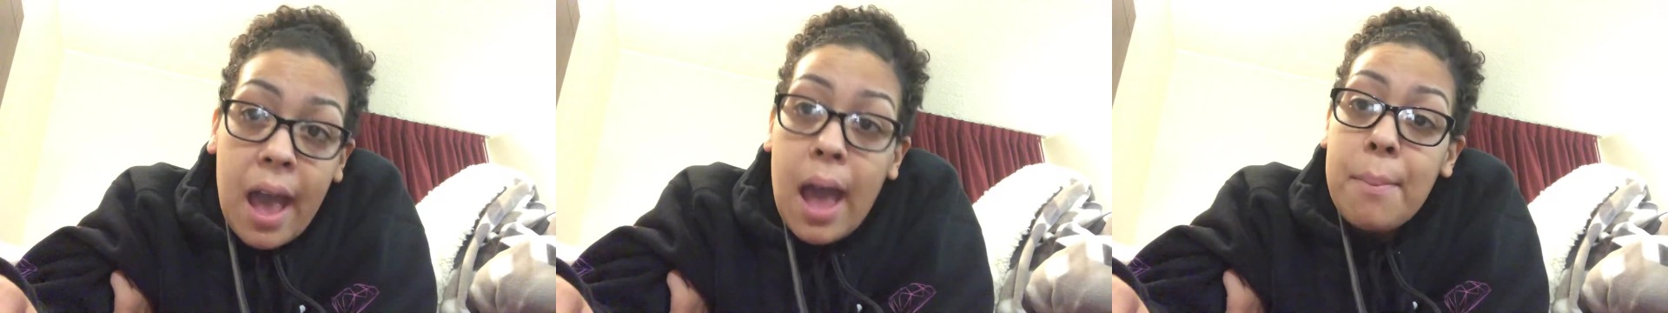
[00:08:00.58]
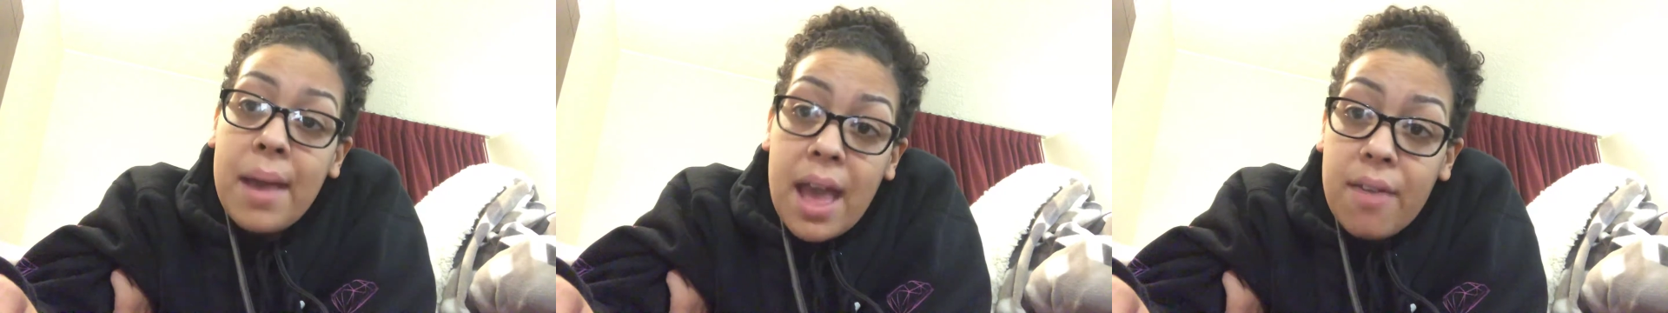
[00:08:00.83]

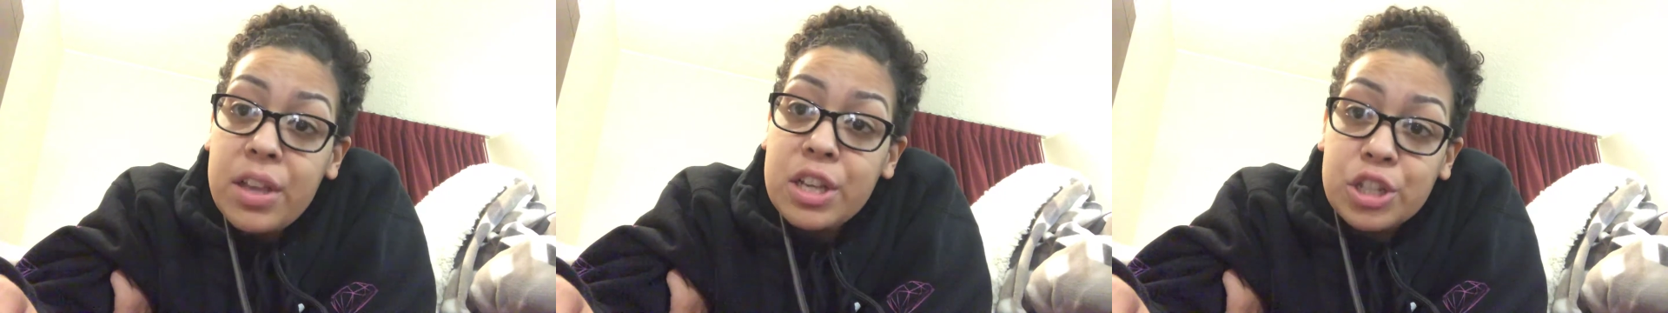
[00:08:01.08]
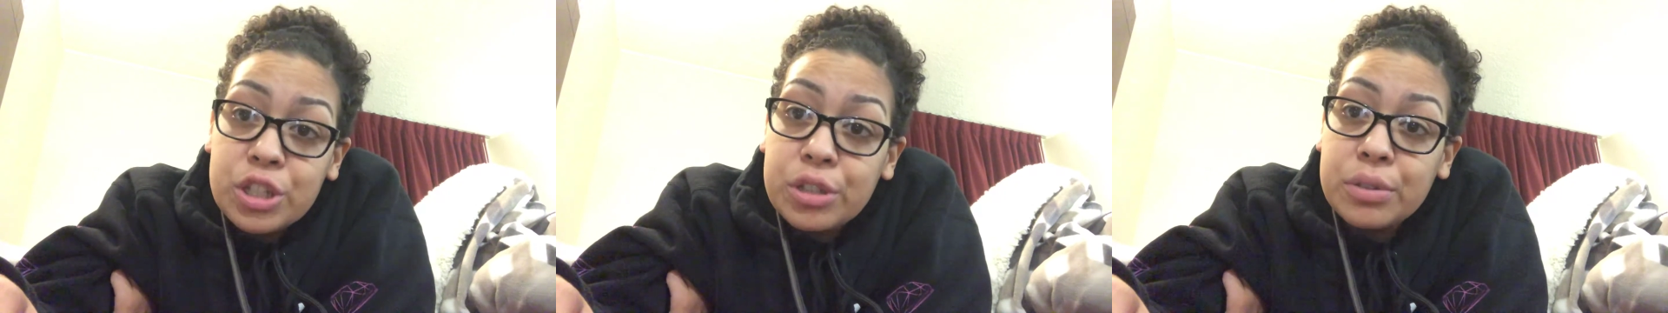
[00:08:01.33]
I'm gonna have
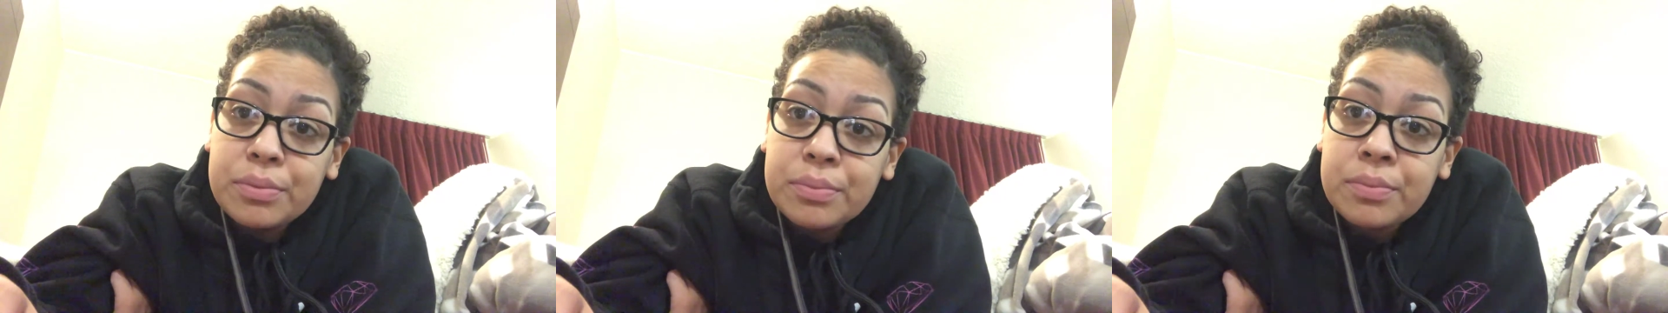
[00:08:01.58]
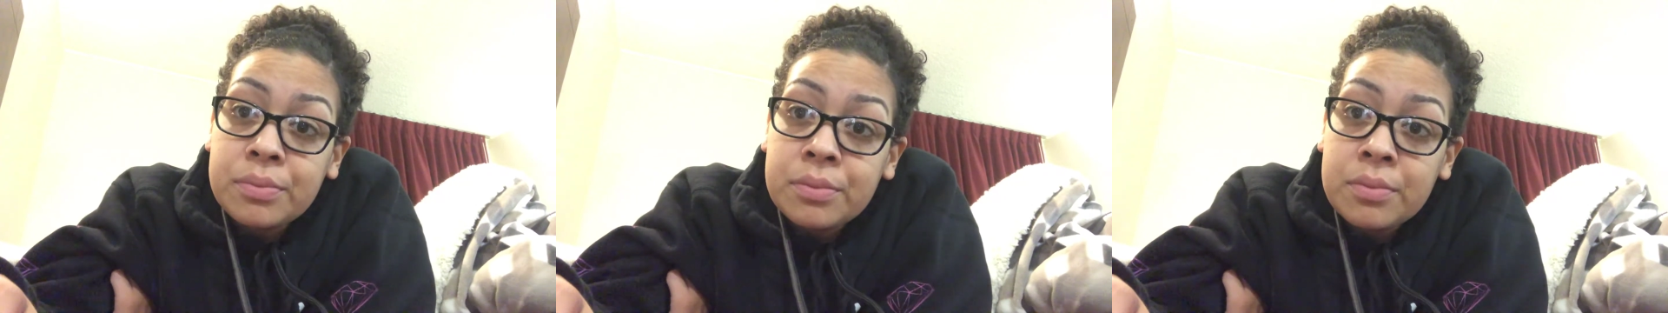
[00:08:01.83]
issue.
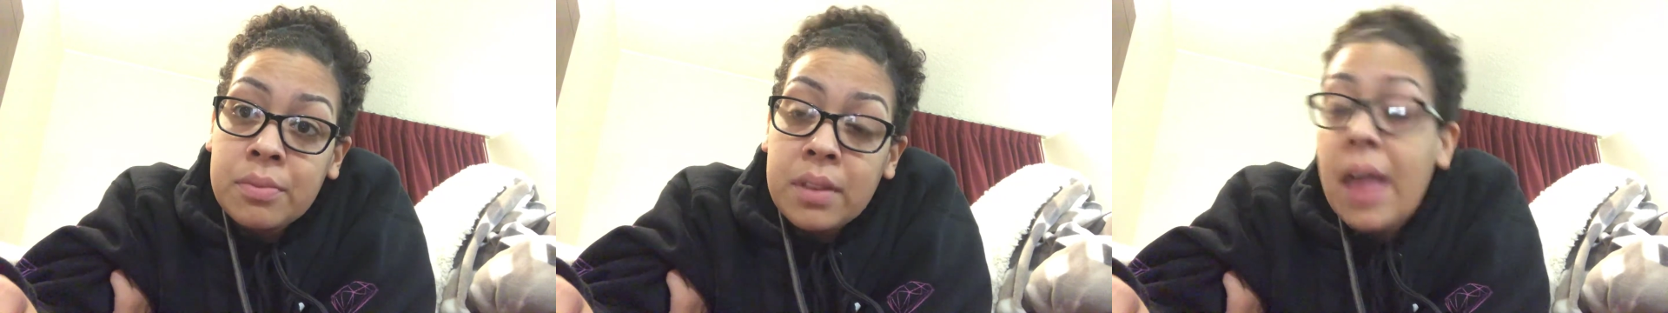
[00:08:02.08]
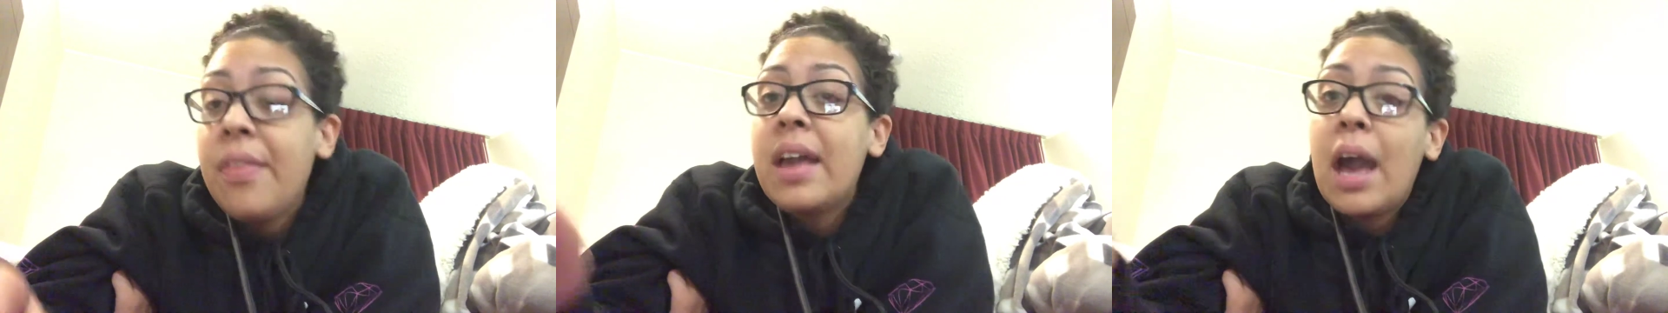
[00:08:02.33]

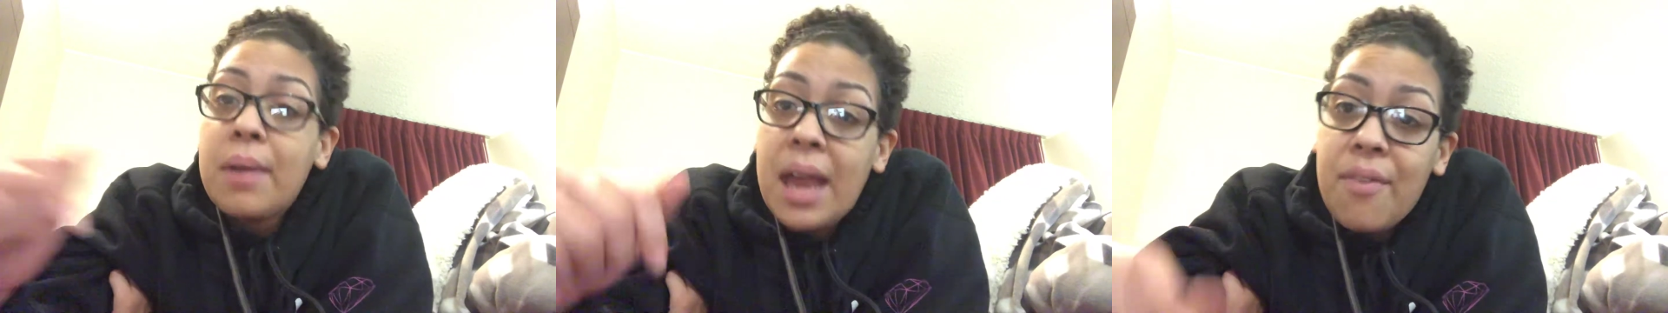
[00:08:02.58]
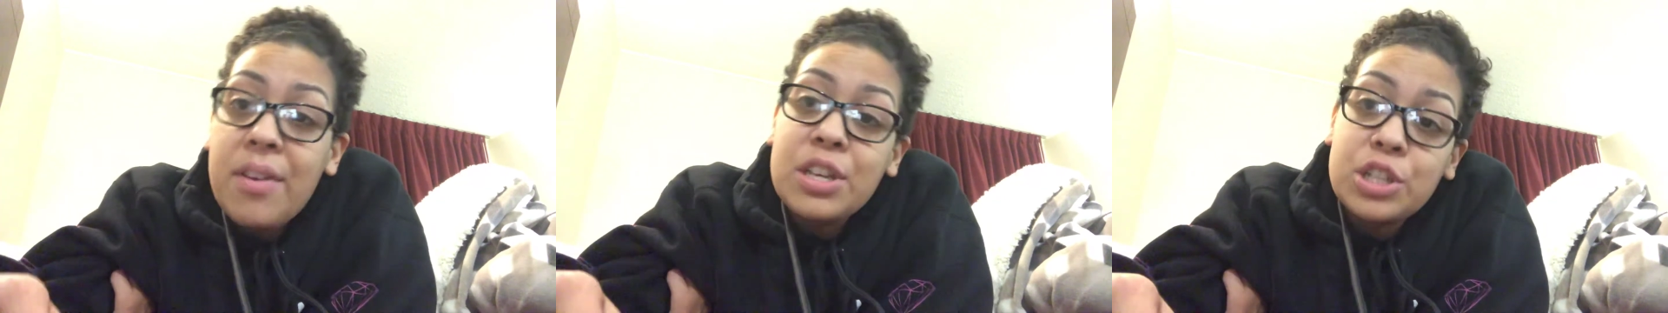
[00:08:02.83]
I think I would
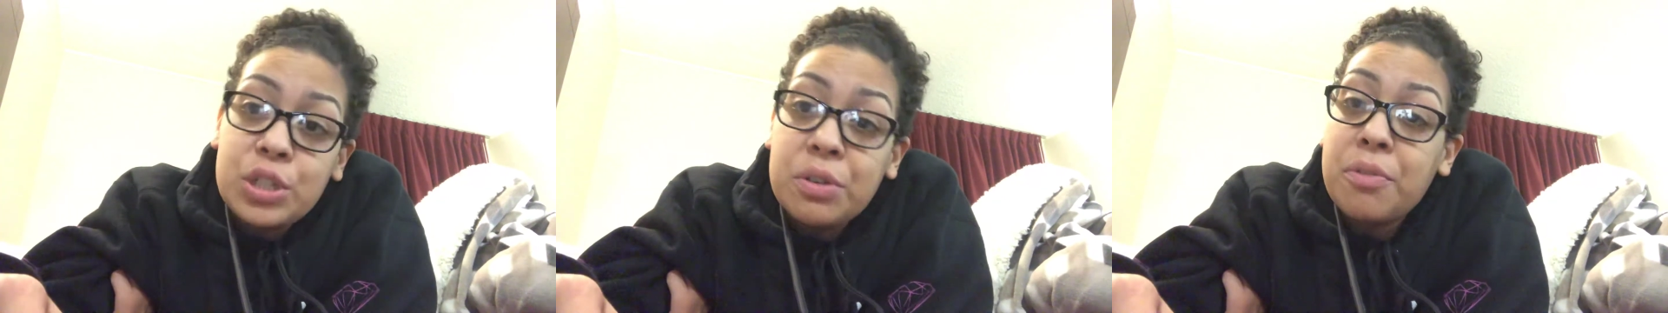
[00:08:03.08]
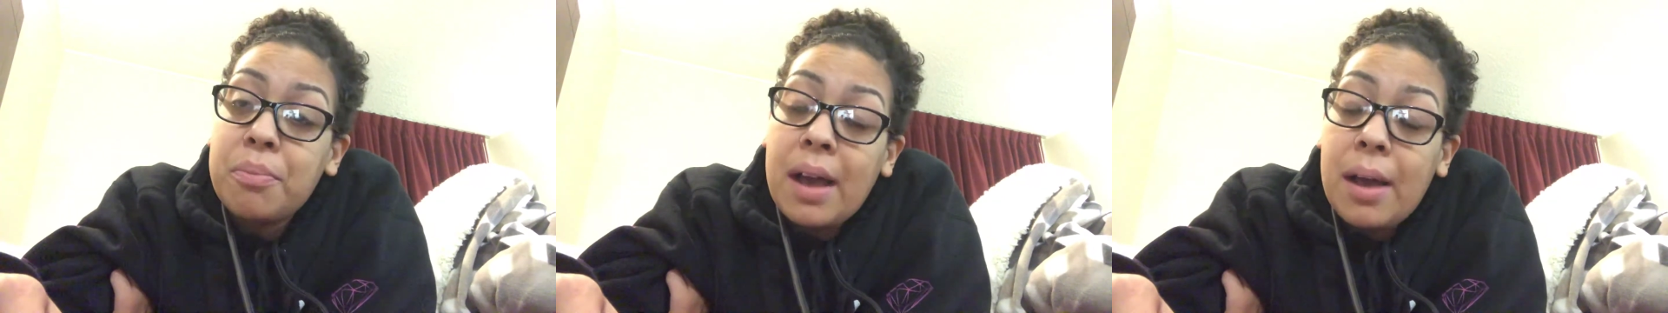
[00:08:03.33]
have issue
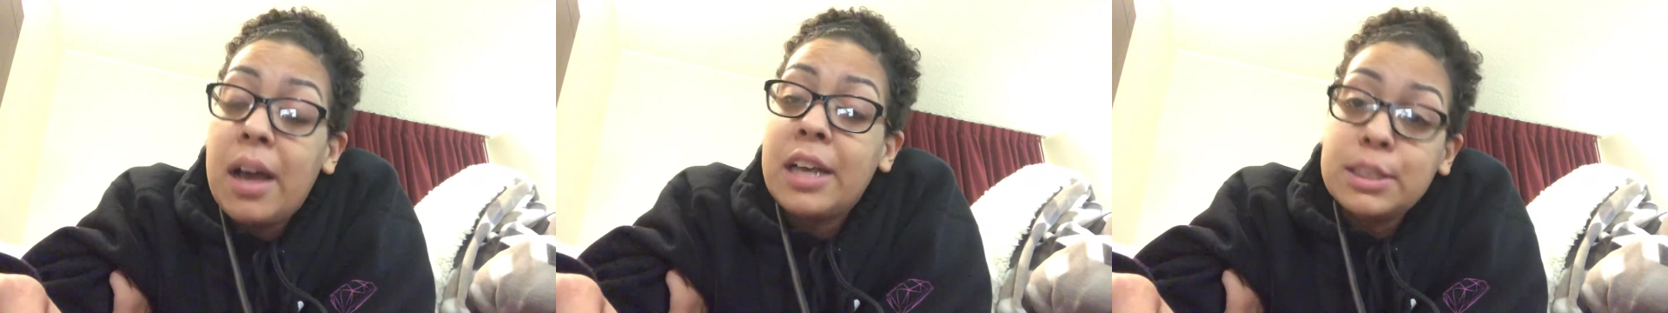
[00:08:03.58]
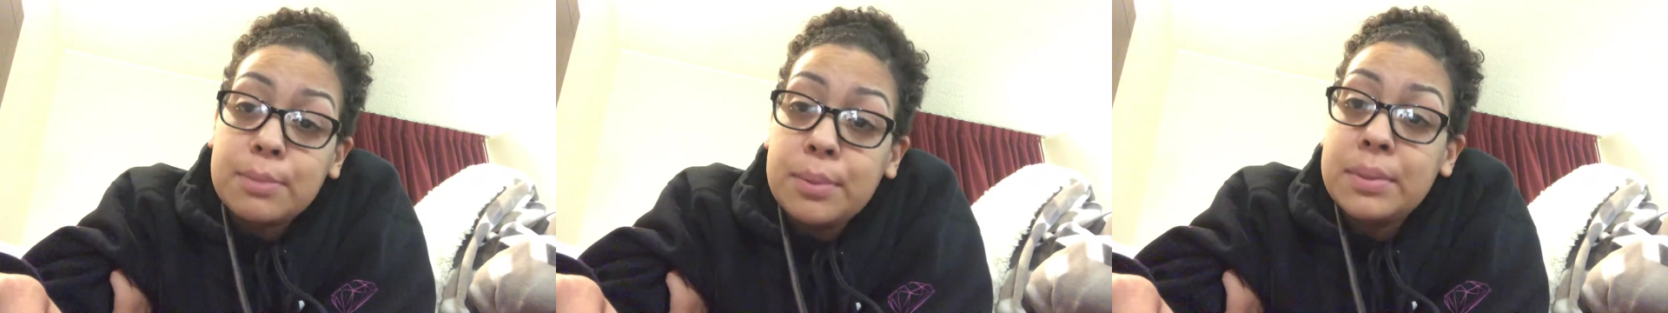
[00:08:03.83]
if my
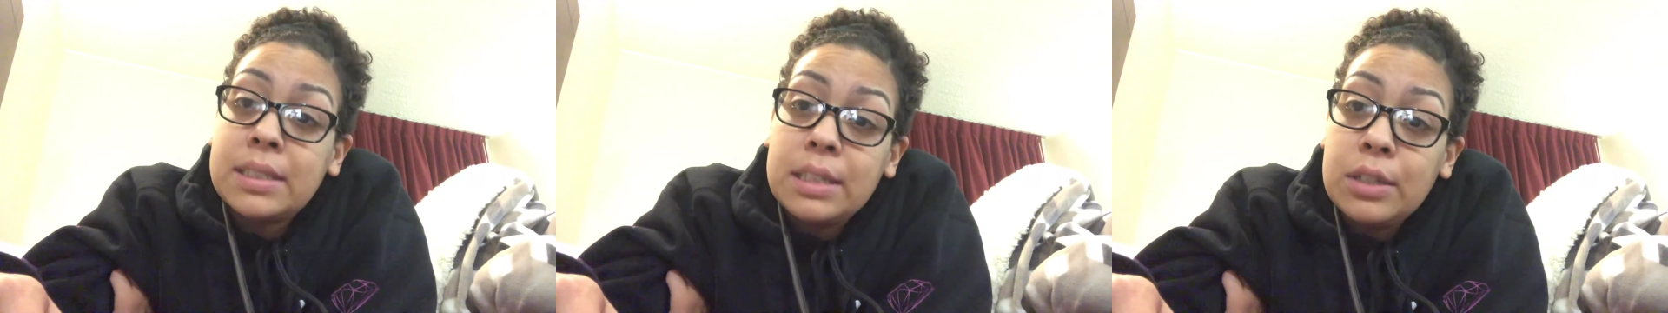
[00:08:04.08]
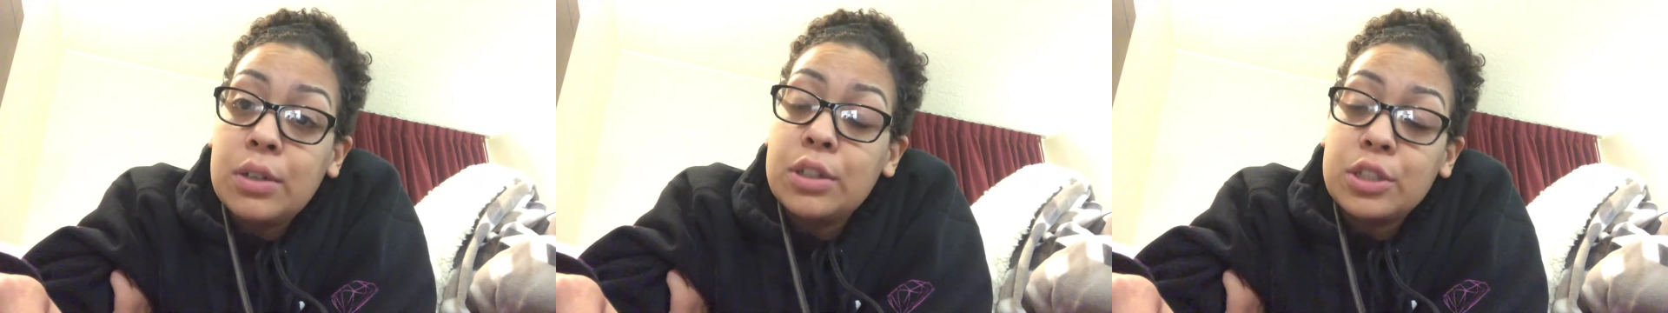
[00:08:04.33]
husband was
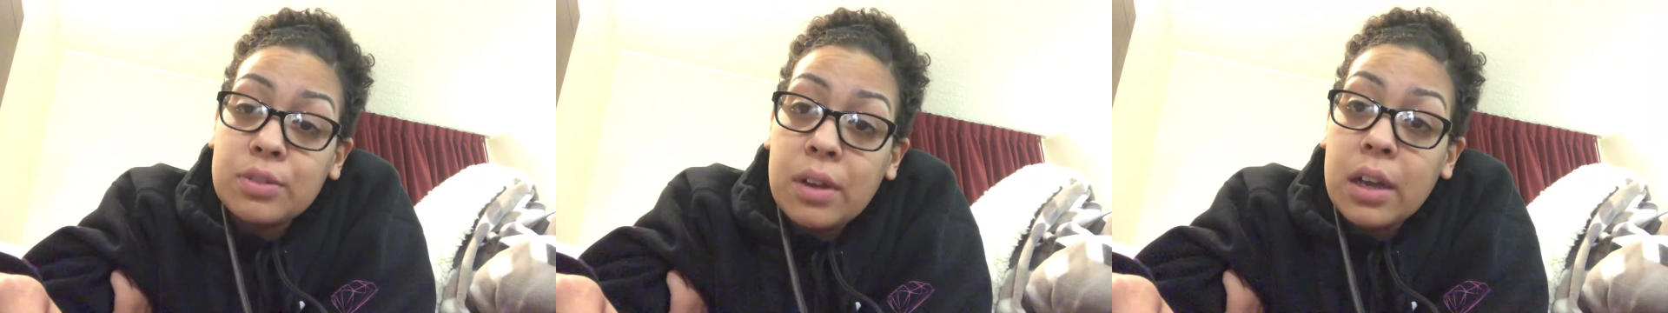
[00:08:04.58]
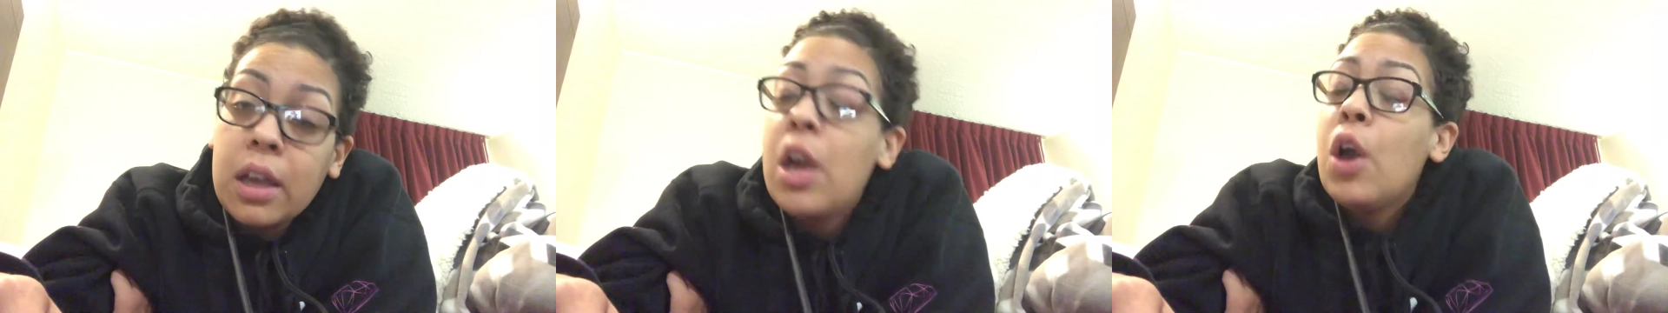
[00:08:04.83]
sitting on the truck